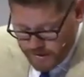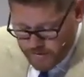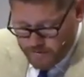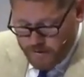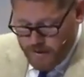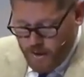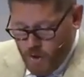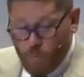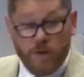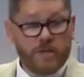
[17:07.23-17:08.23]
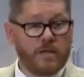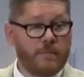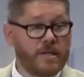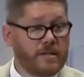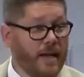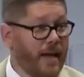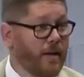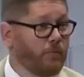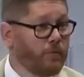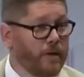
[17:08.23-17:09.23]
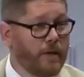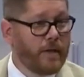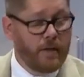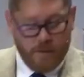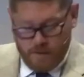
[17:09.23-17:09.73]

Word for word: history. Was the Messiah really